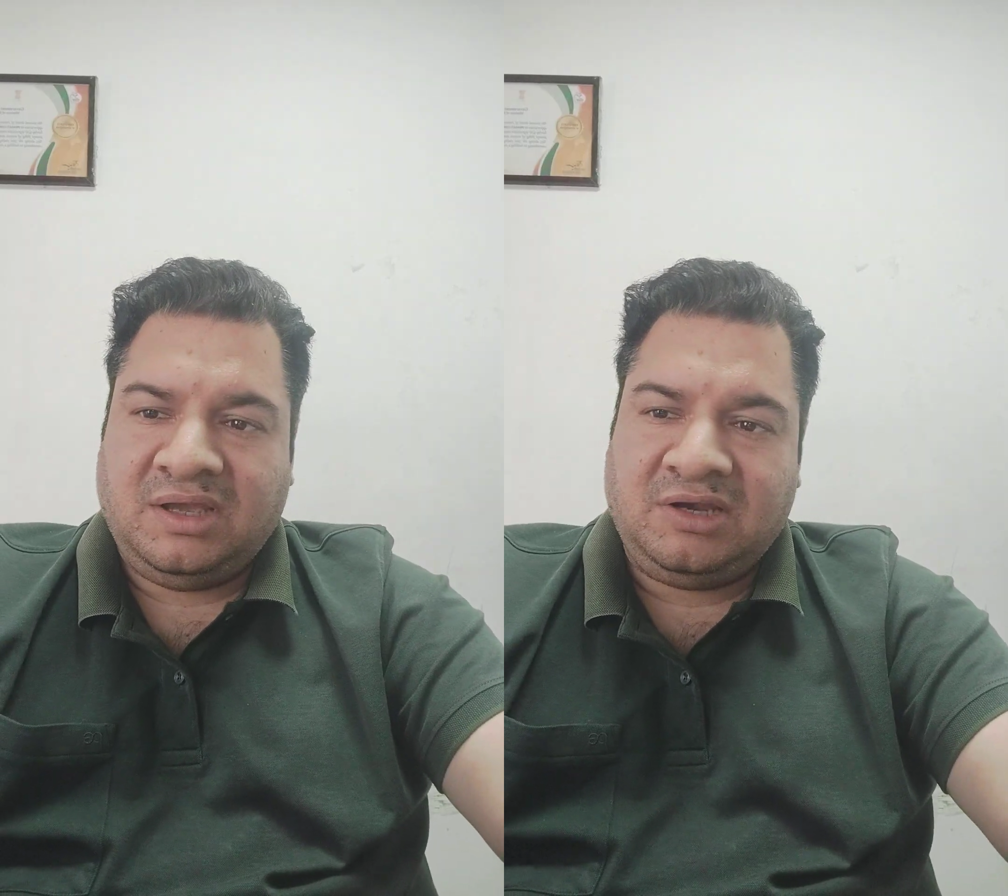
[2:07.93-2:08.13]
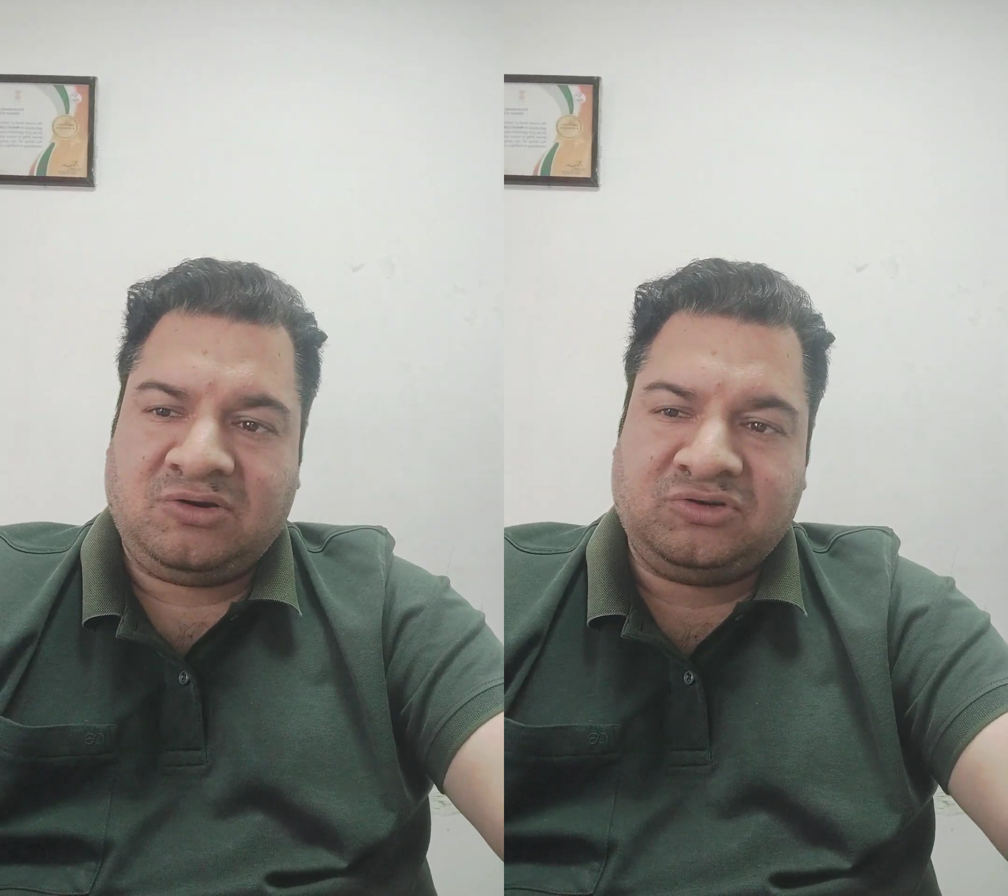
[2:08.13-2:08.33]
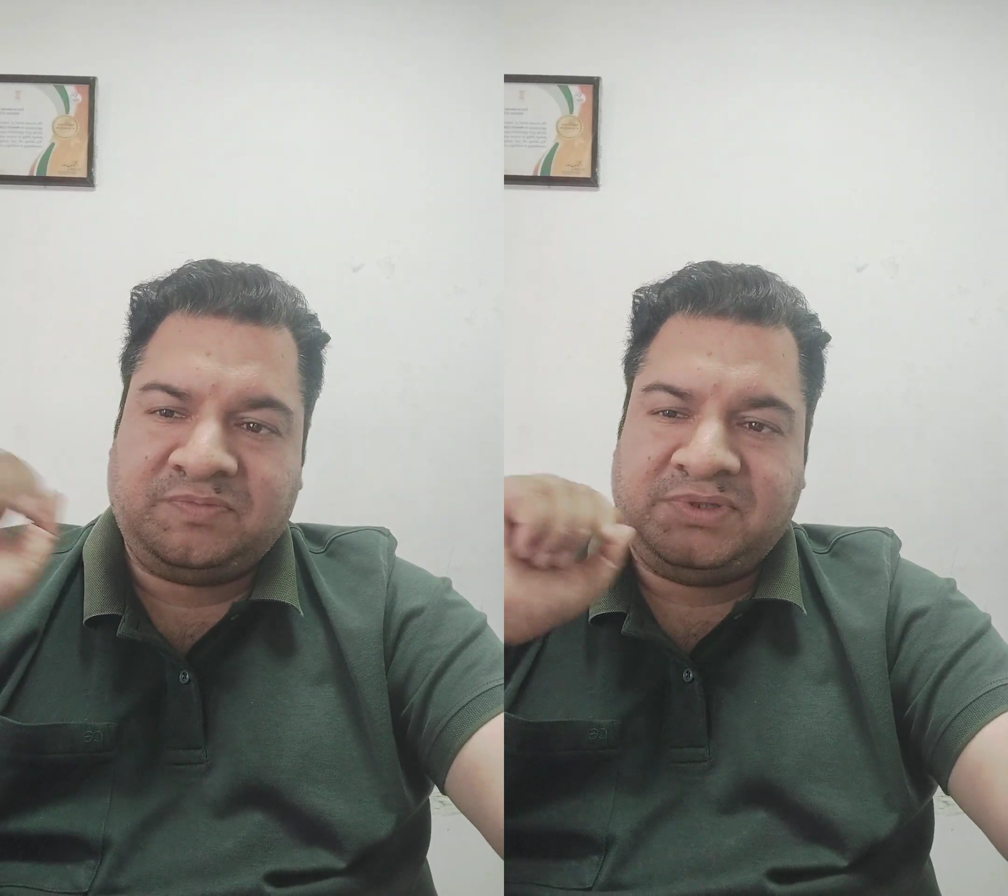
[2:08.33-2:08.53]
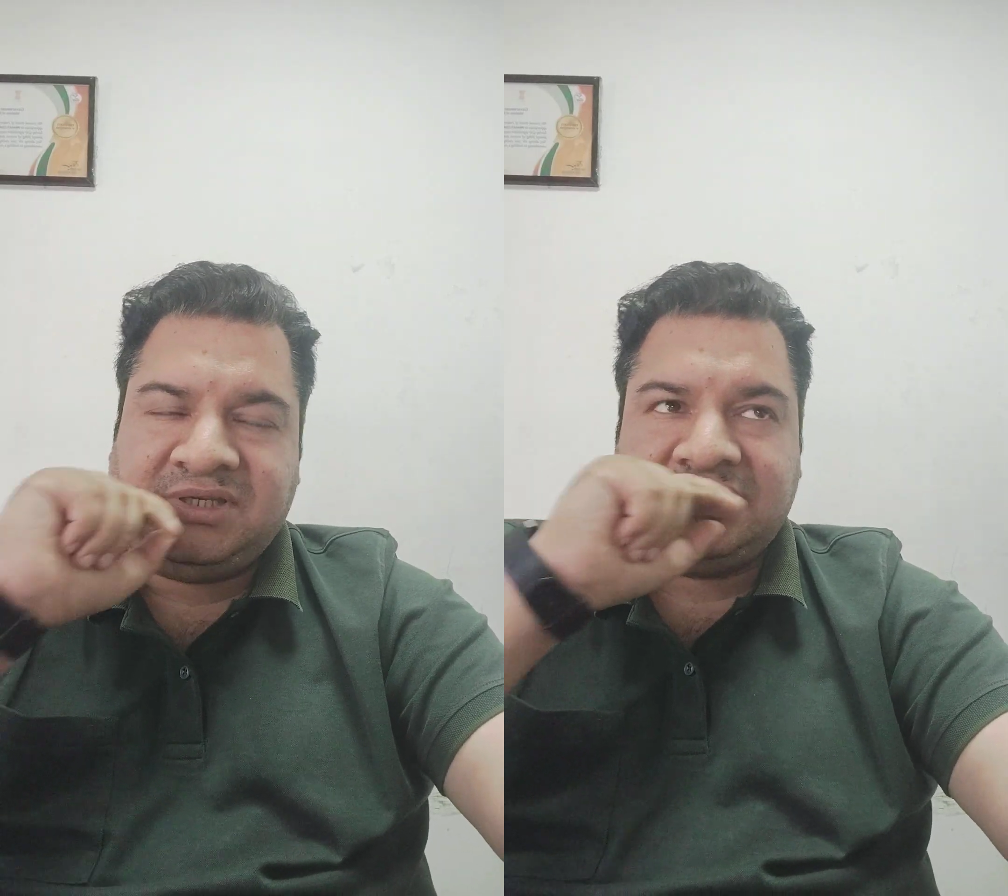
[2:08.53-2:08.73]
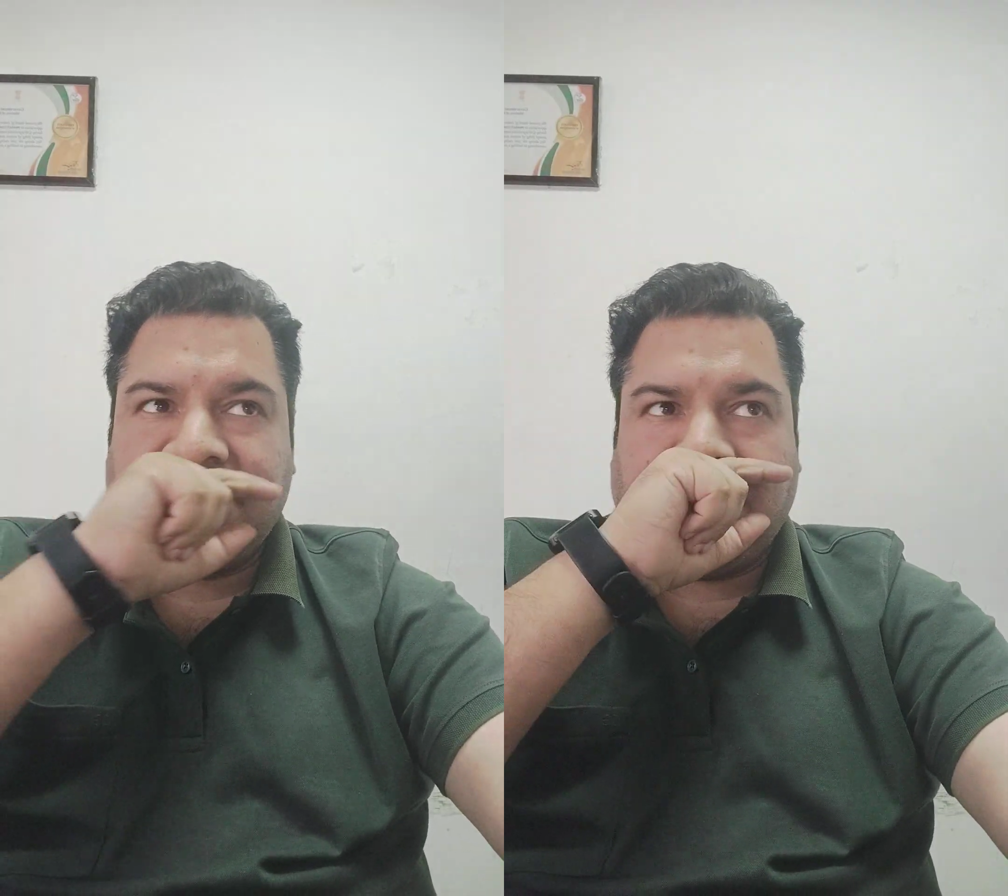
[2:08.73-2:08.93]
includes
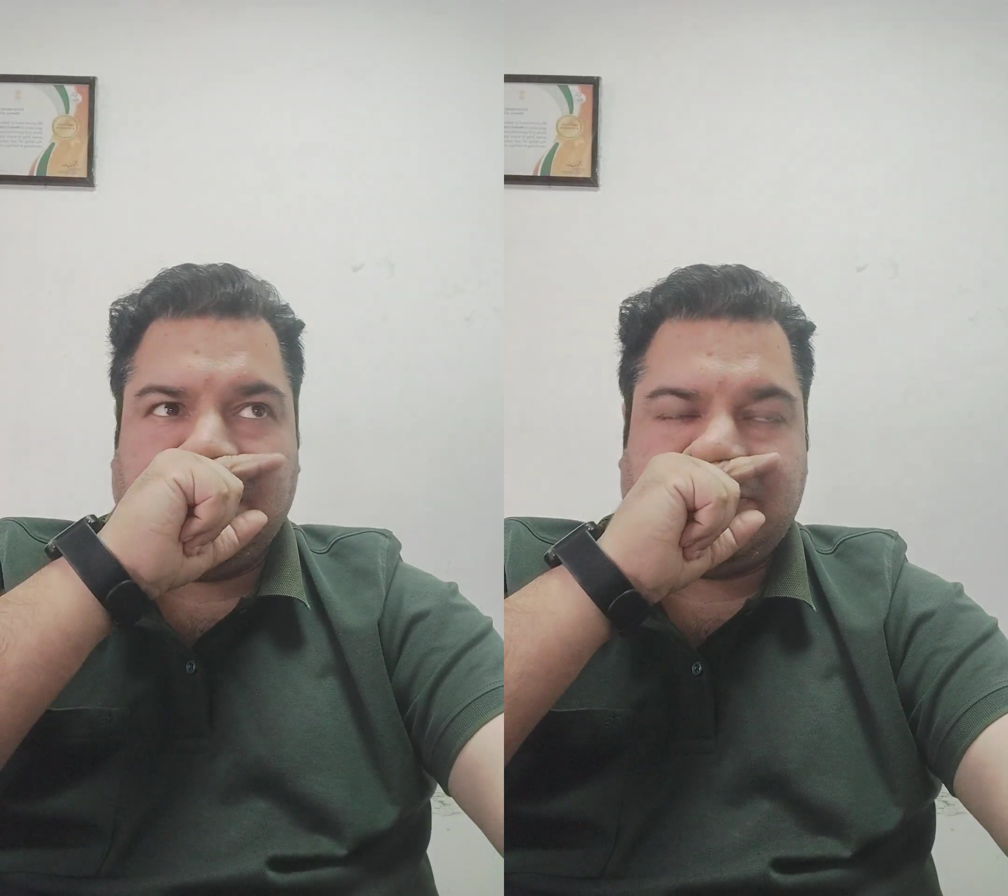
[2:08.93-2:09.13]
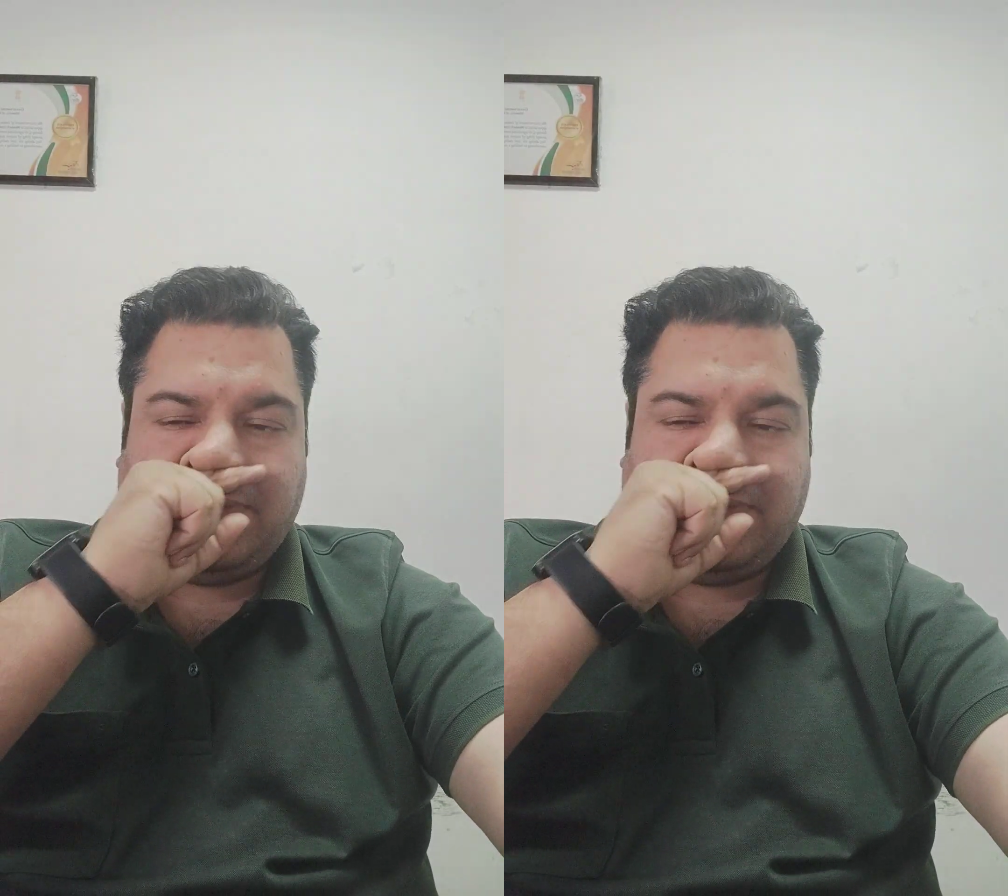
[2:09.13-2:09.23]
business details,